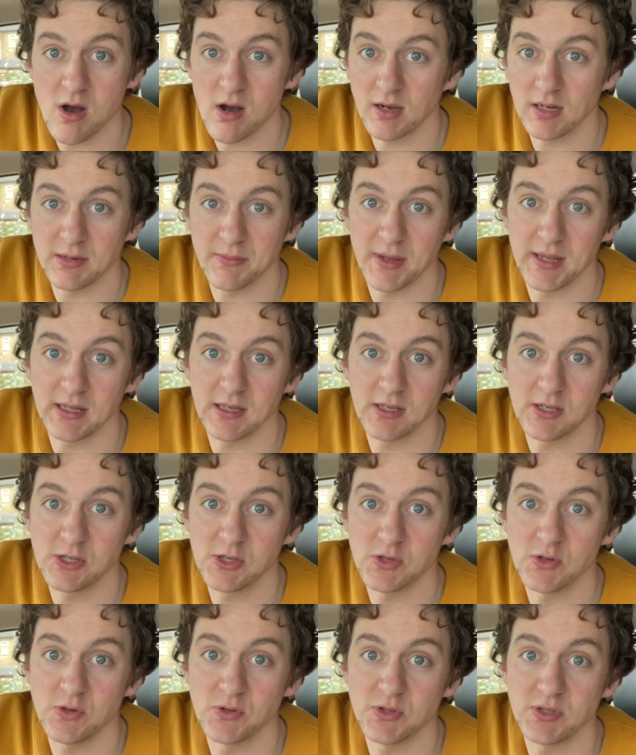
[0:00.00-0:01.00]
are going to make a
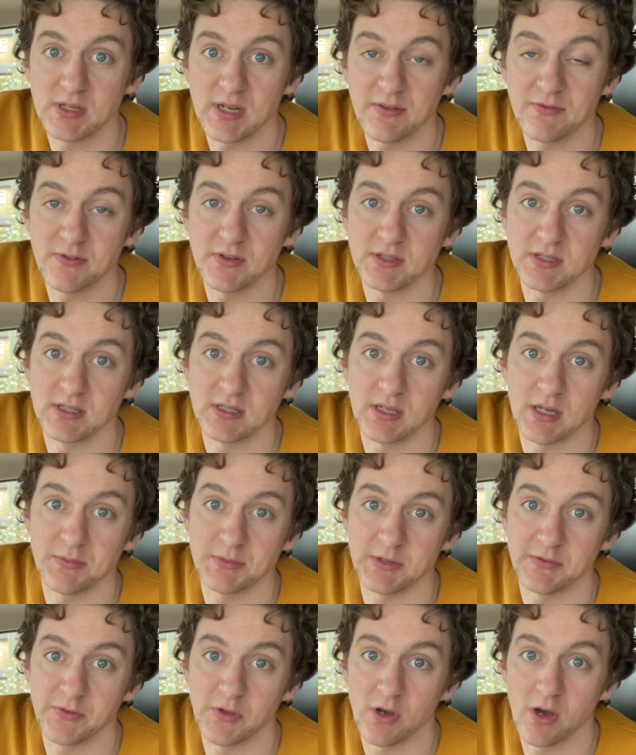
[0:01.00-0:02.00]
huge difference in
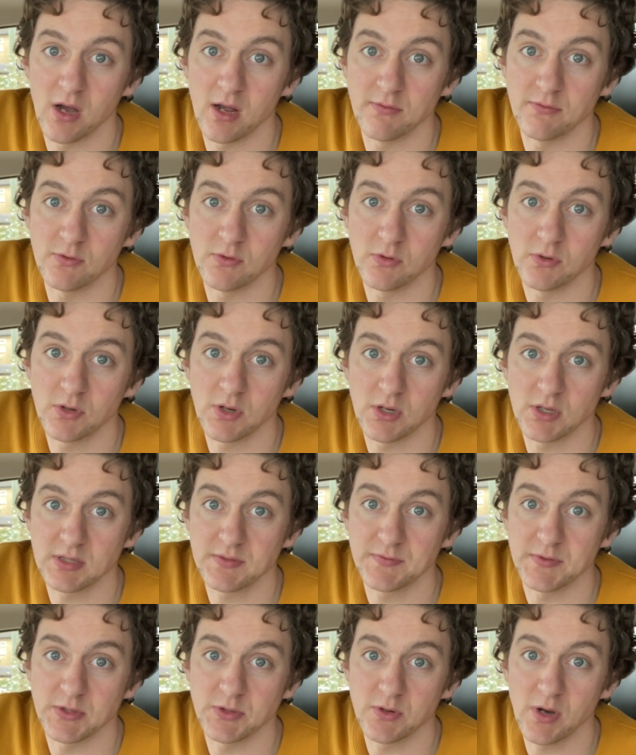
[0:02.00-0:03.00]
terms of your overall
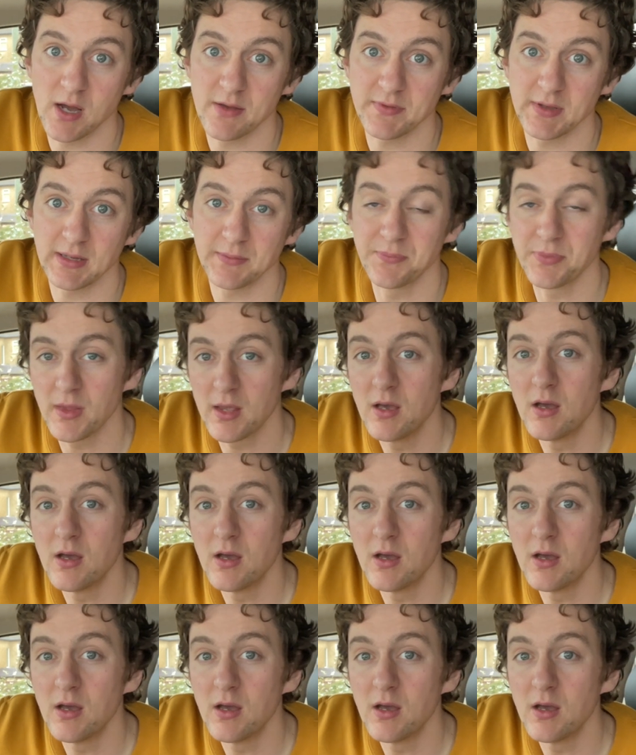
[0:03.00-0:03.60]
cost for driving.